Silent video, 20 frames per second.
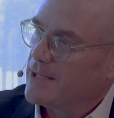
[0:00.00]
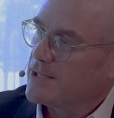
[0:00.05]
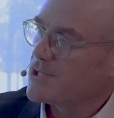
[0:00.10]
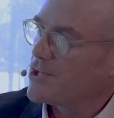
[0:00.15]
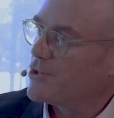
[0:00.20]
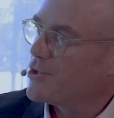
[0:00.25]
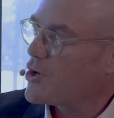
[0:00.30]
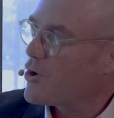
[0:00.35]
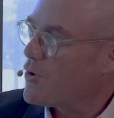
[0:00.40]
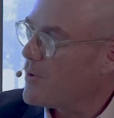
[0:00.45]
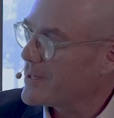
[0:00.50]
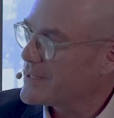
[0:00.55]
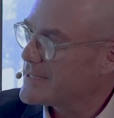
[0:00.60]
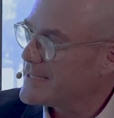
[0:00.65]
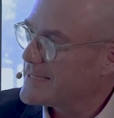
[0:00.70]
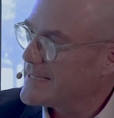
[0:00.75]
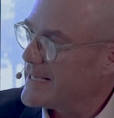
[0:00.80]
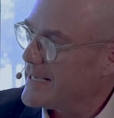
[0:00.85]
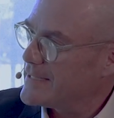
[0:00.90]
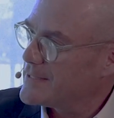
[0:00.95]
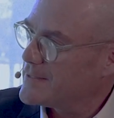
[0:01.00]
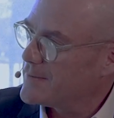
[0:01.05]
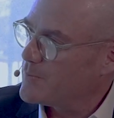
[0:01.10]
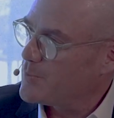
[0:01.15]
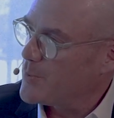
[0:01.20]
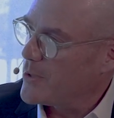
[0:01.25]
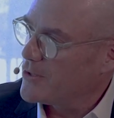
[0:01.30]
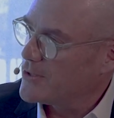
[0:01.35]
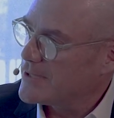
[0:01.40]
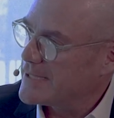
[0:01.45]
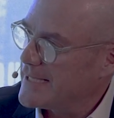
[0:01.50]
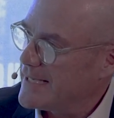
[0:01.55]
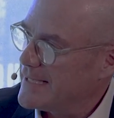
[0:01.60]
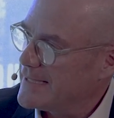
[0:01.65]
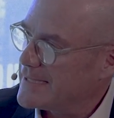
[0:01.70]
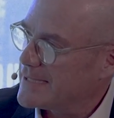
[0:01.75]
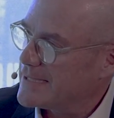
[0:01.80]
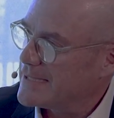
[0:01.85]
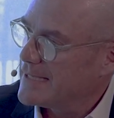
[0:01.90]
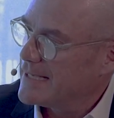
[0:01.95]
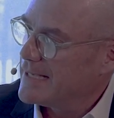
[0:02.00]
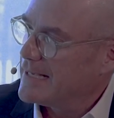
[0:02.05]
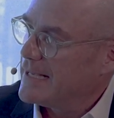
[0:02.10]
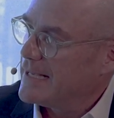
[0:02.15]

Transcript: So the quantitative process,